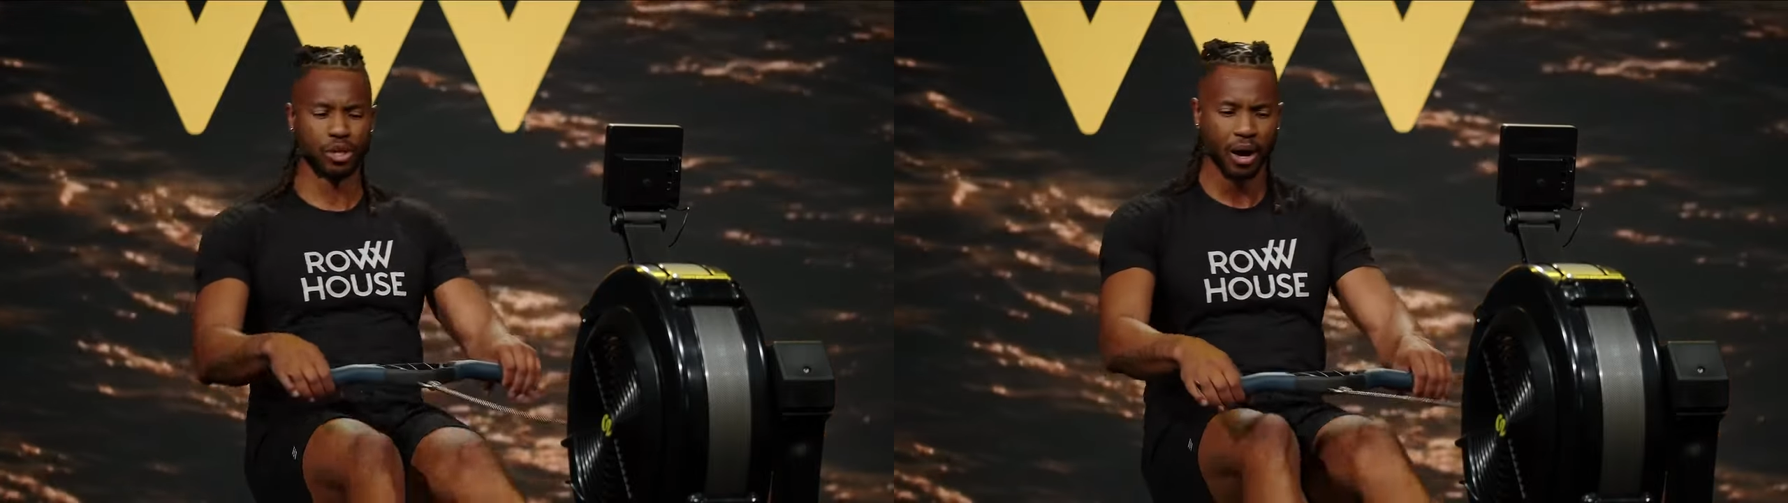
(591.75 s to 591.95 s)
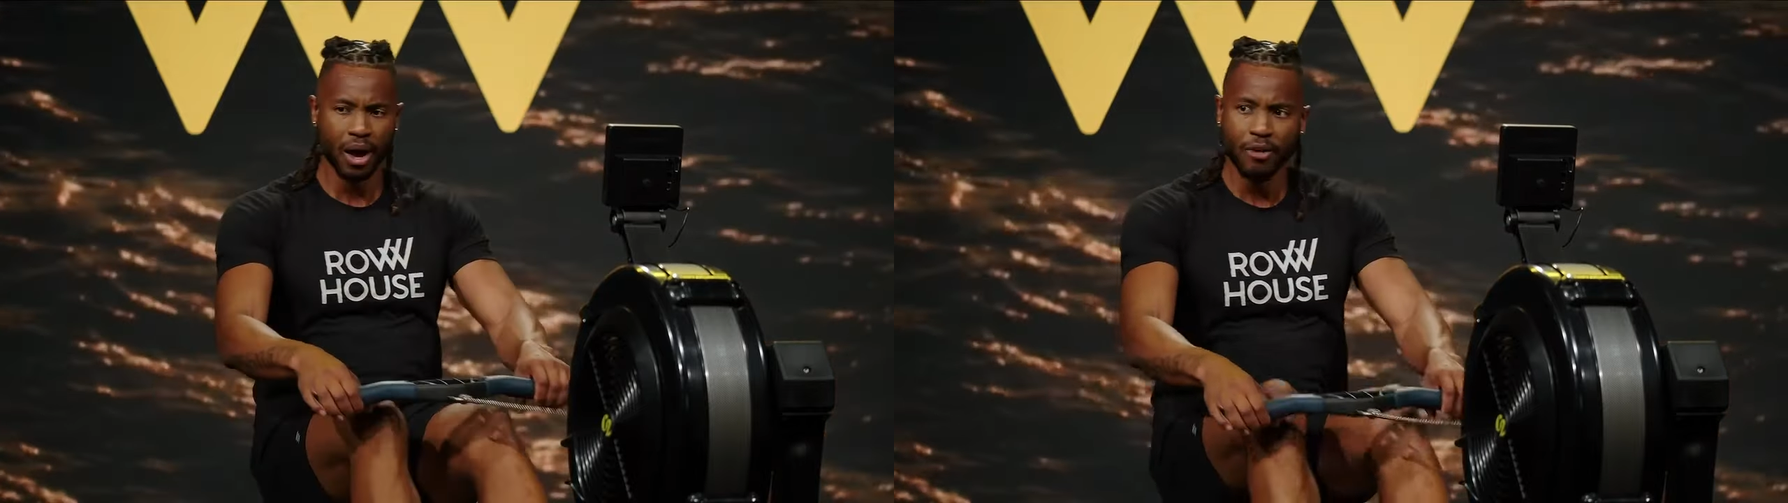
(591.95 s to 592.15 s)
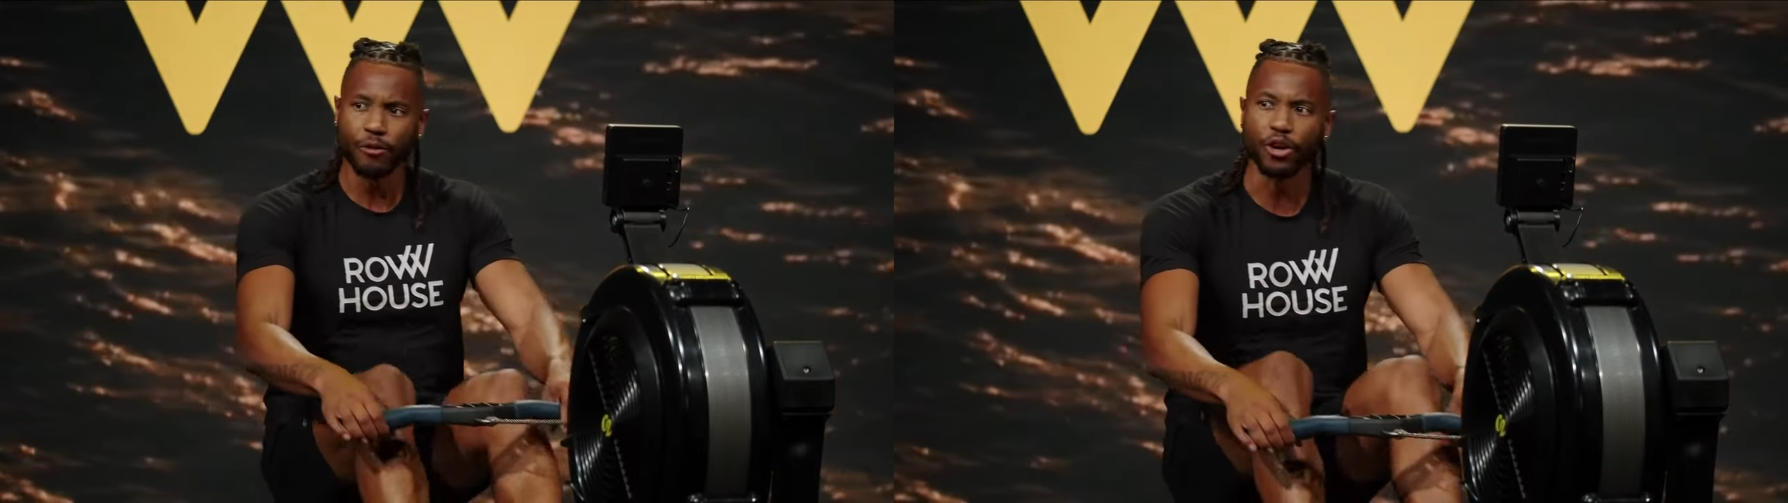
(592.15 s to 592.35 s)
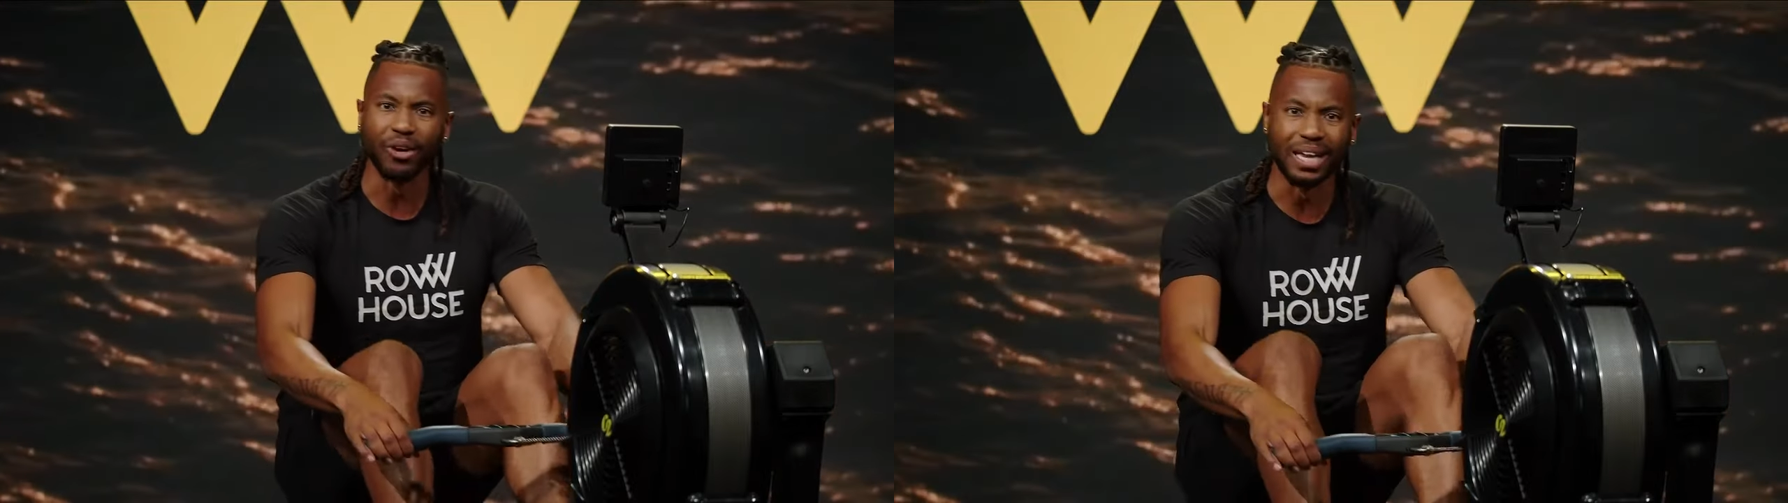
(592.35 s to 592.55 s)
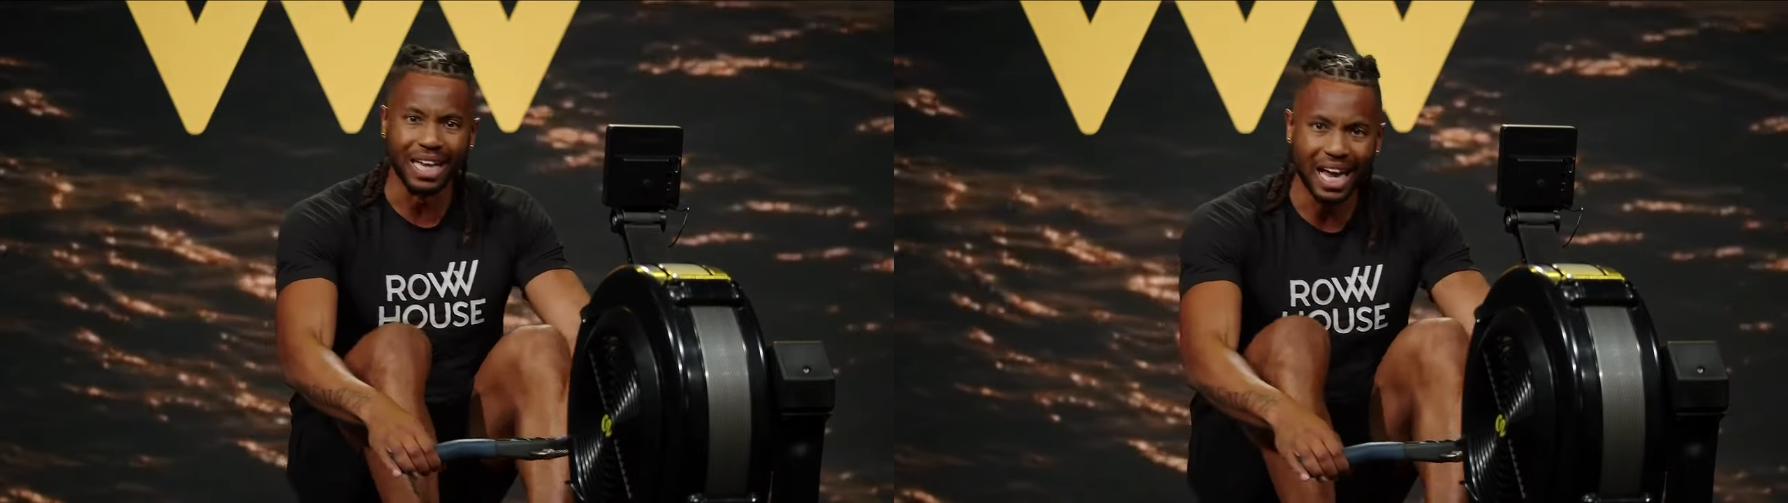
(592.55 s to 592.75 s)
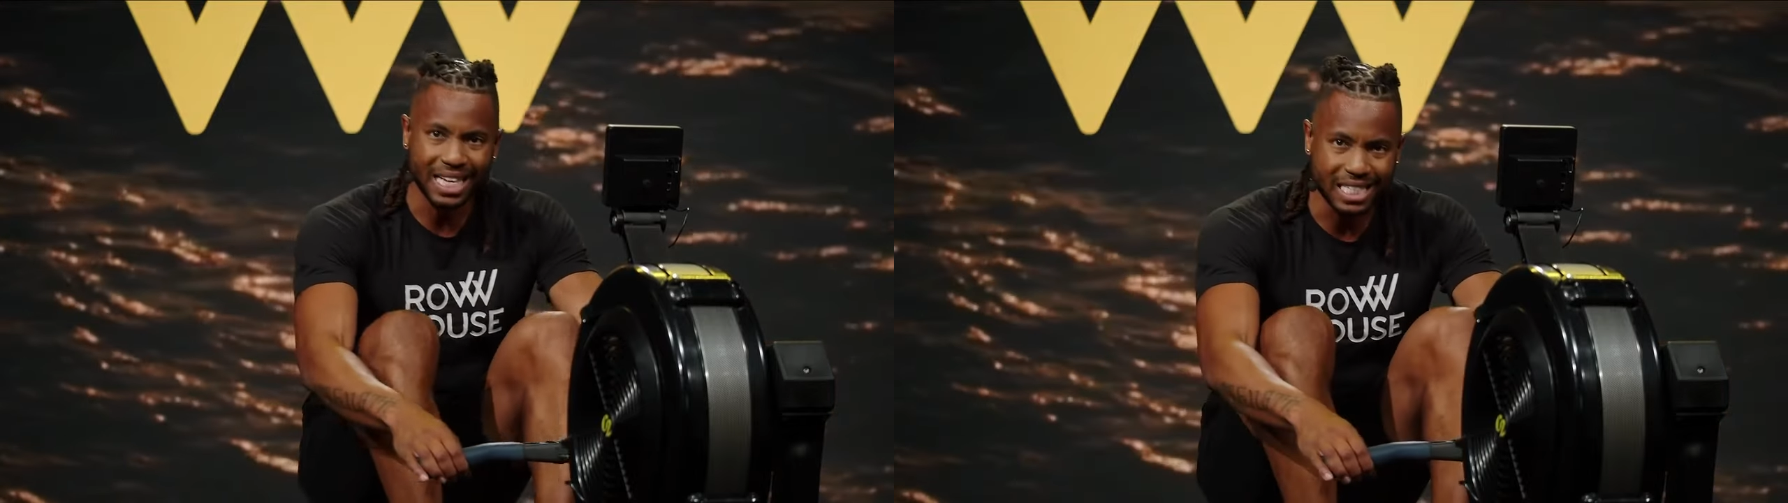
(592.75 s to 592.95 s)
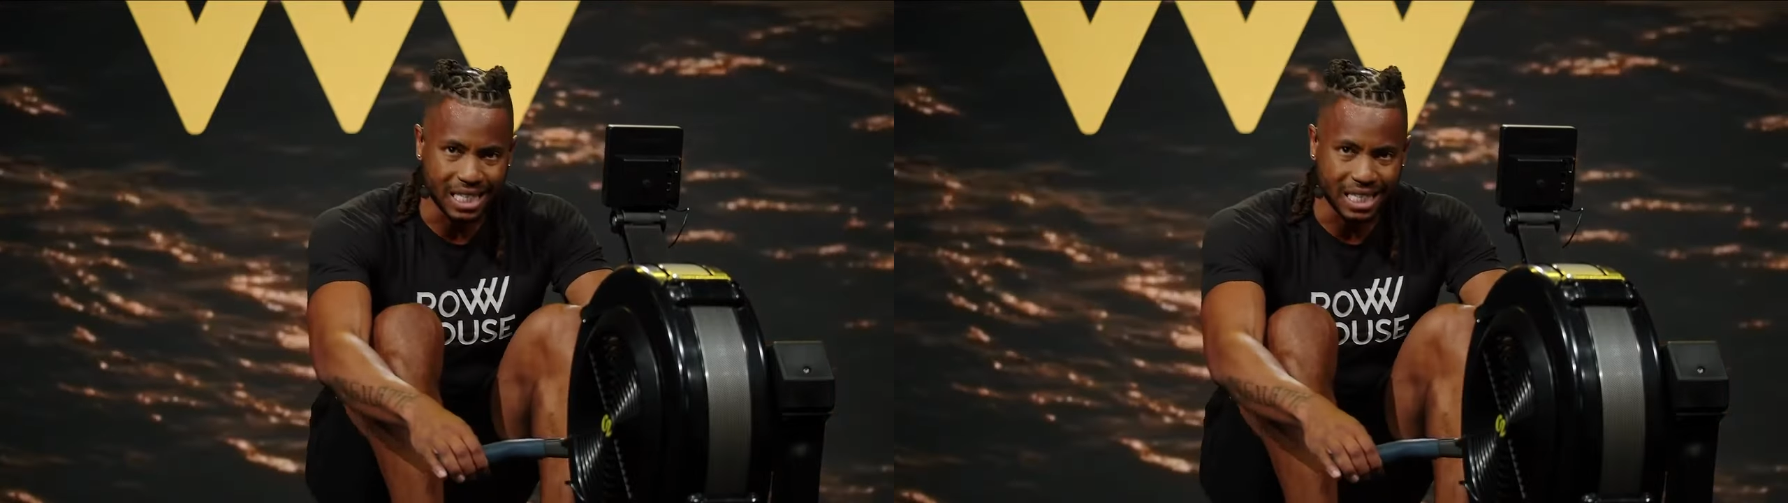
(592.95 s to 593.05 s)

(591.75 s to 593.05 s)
Feel your legs